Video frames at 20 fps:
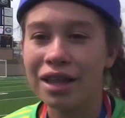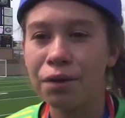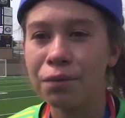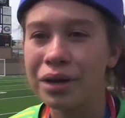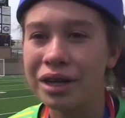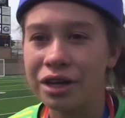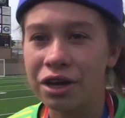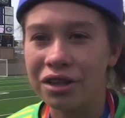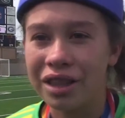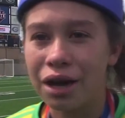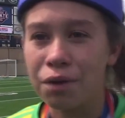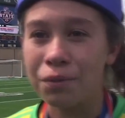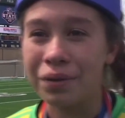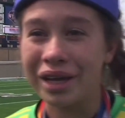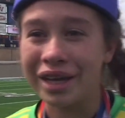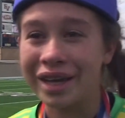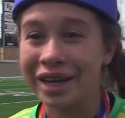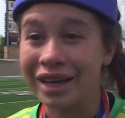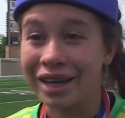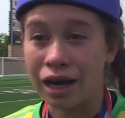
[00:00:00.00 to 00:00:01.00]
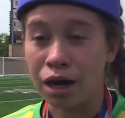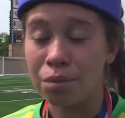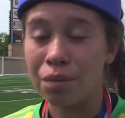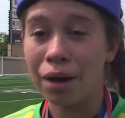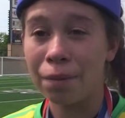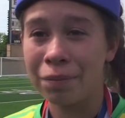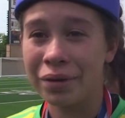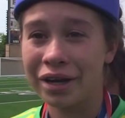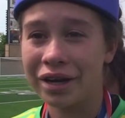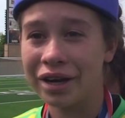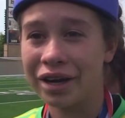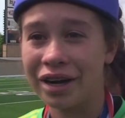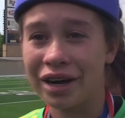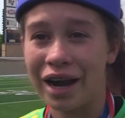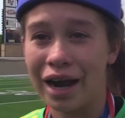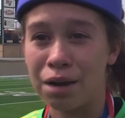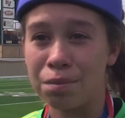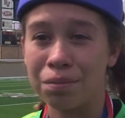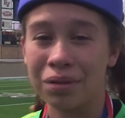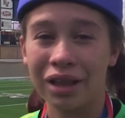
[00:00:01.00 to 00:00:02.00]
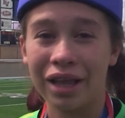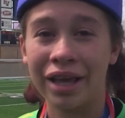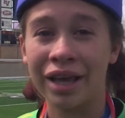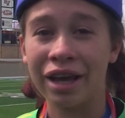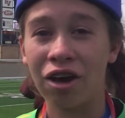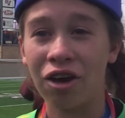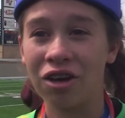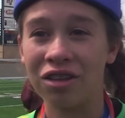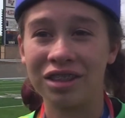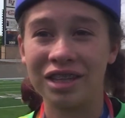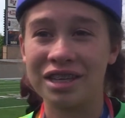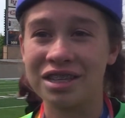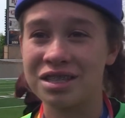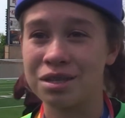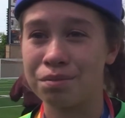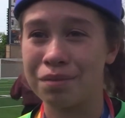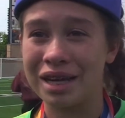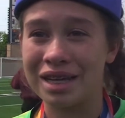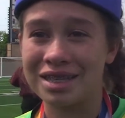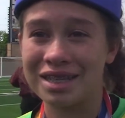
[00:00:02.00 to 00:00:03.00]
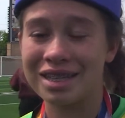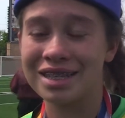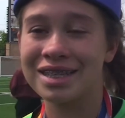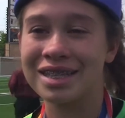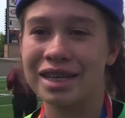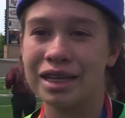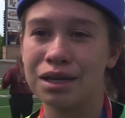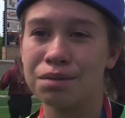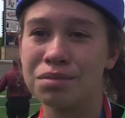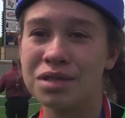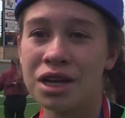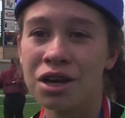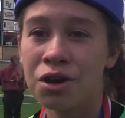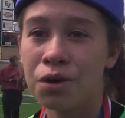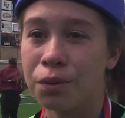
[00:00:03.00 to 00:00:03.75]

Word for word: that we know that we can come up here and play all these amazing teams,